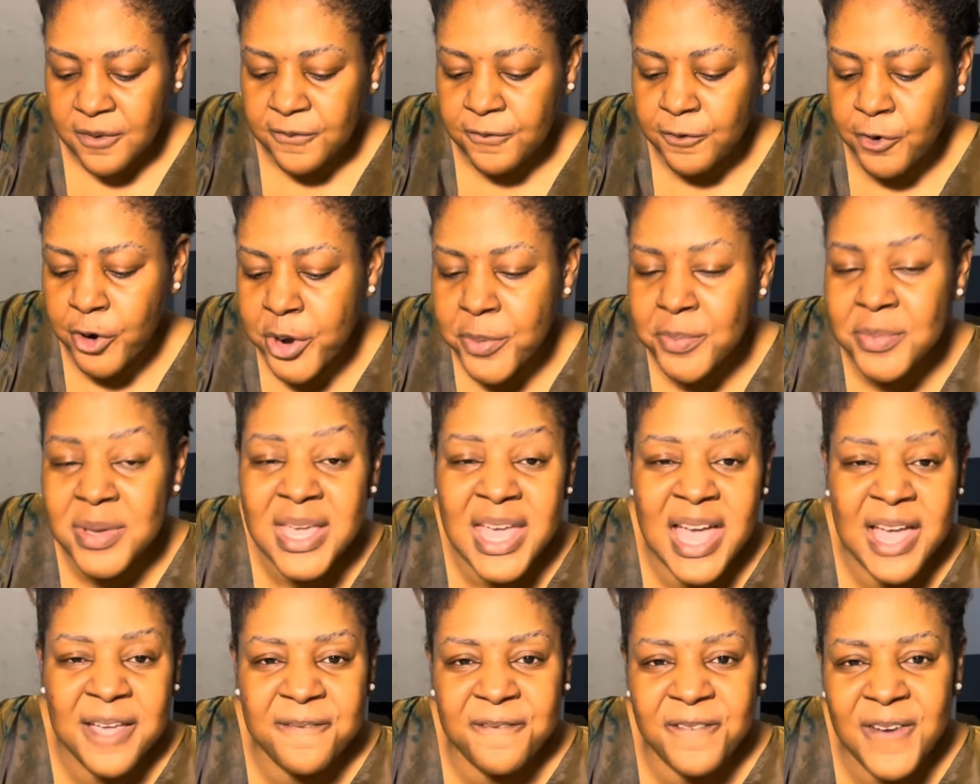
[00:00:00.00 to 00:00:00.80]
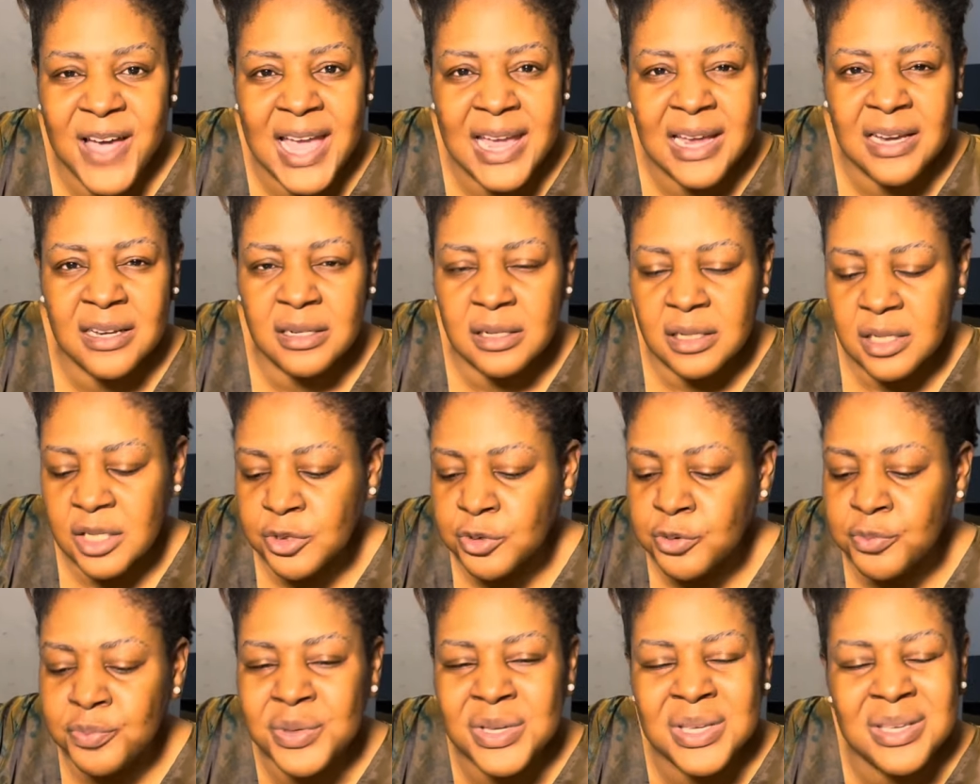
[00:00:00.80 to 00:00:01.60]
for me i find it
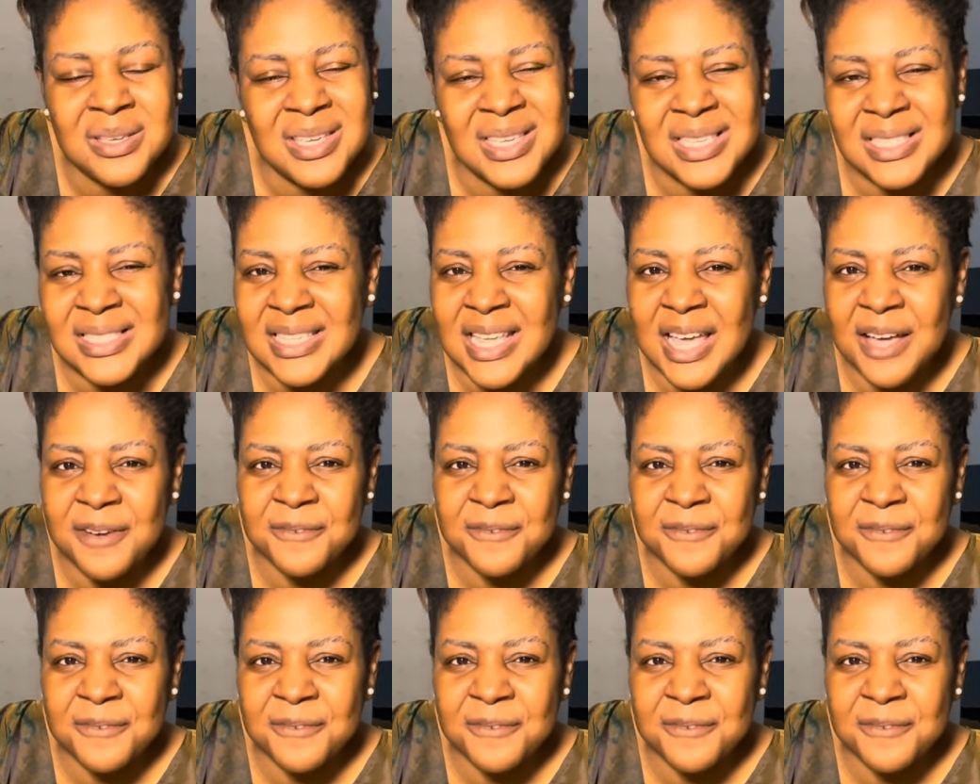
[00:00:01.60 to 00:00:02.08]
will be easier